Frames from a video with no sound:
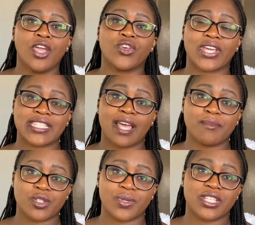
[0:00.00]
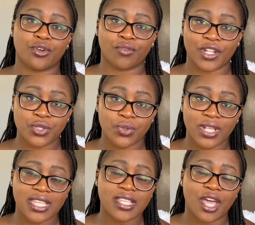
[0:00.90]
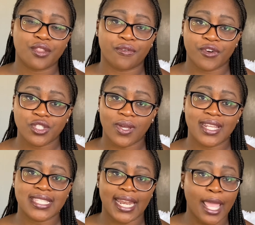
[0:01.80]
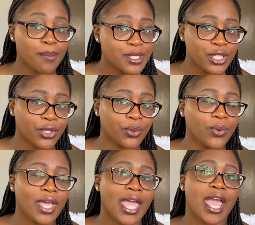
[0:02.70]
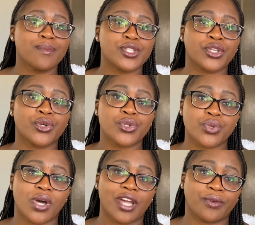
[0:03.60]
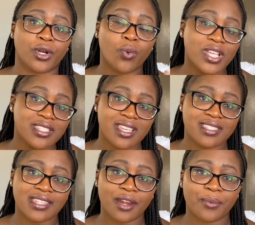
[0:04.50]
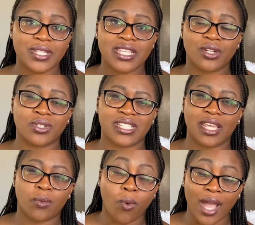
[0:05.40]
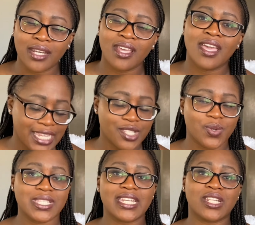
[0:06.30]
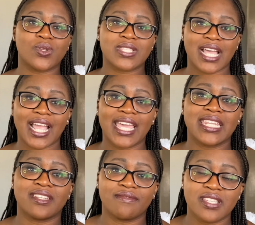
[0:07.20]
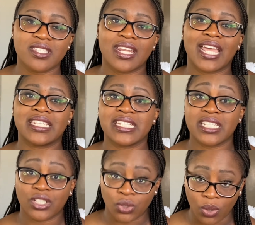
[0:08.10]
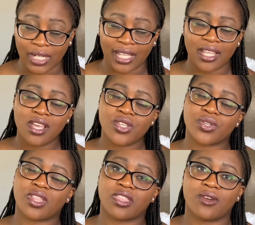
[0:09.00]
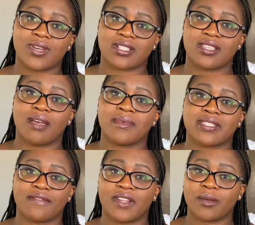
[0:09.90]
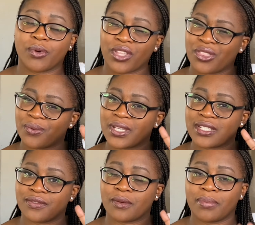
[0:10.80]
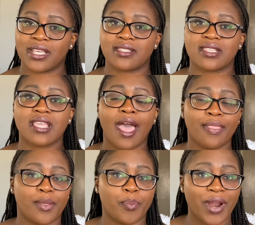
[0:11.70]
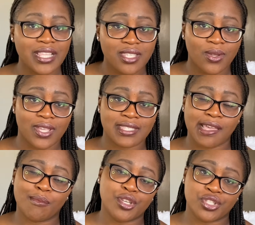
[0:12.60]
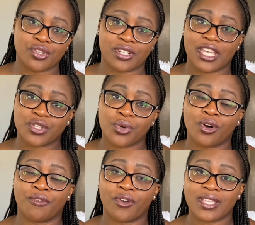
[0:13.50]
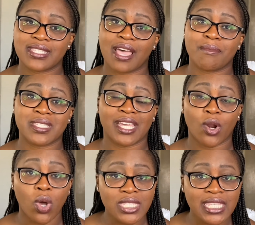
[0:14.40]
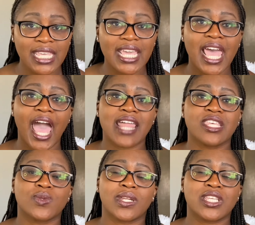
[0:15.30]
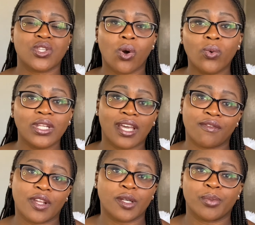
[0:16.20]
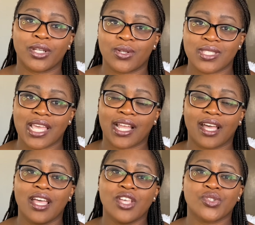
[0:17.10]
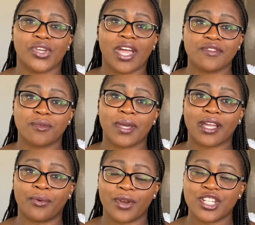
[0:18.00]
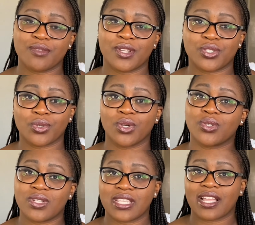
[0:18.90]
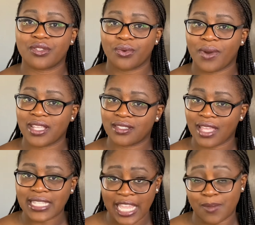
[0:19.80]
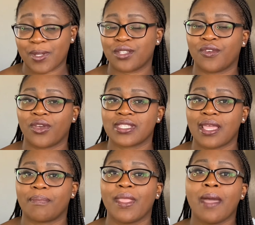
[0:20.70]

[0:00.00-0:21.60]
Your exam is written over 2 days. The first one is an MCQ 200 questions that are written on day 1. It is written in Lusaka, in Livingston, and in Ndola. So the theory exam is available in 3 different places. The practical exam, which is your day 2 of your exam, is an OSCE, and this one is only available in Lusaka. So you have to make arrangements to go to Lusaka to write that aspect of your exam.